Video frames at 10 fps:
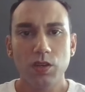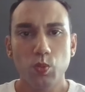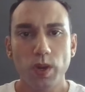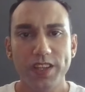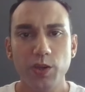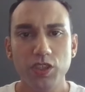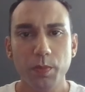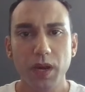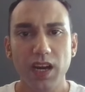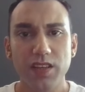When you
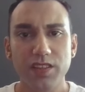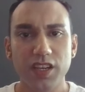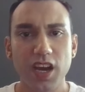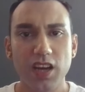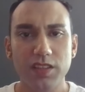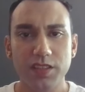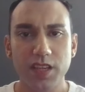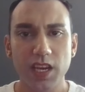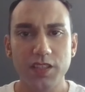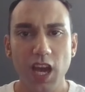surpass the
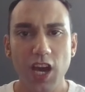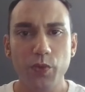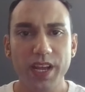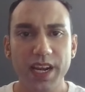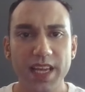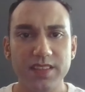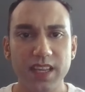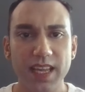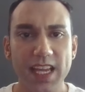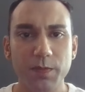narcissist's
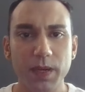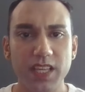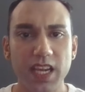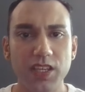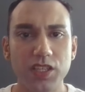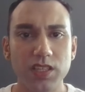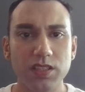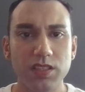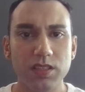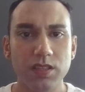unrealistic
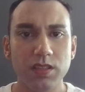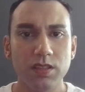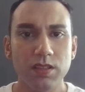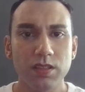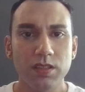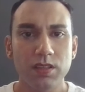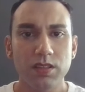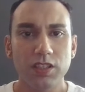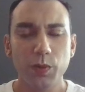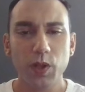expectations,
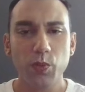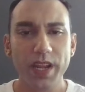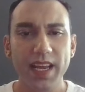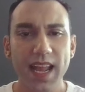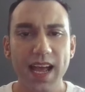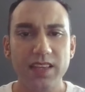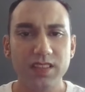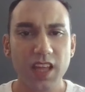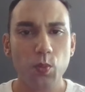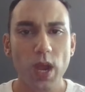you will realize
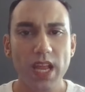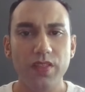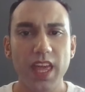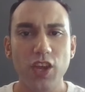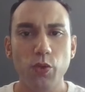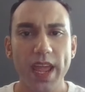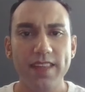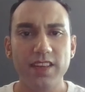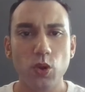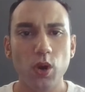that when they
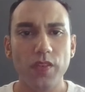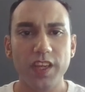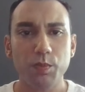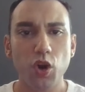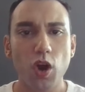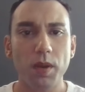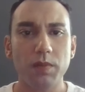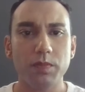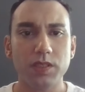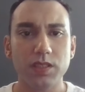created all of these
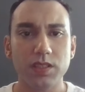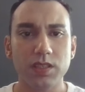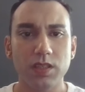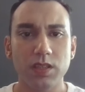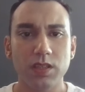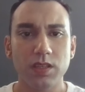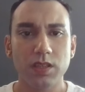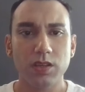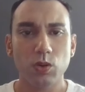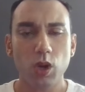problems,
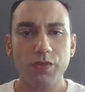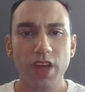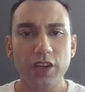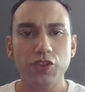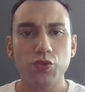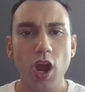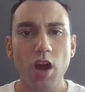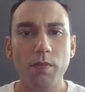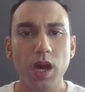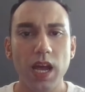all of that
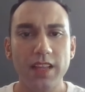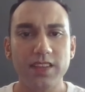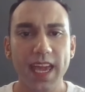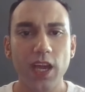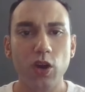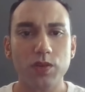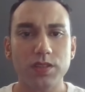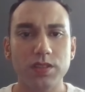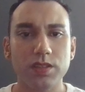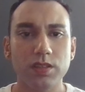drama and
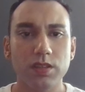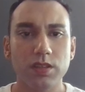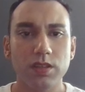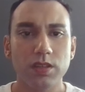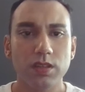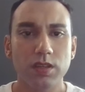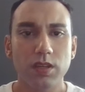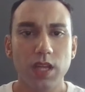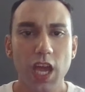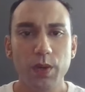chaos,
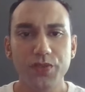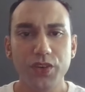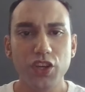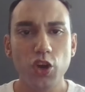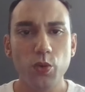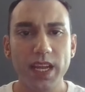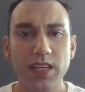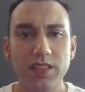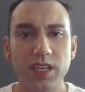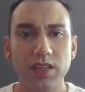it was for no
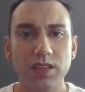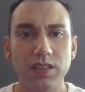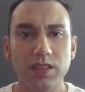reason,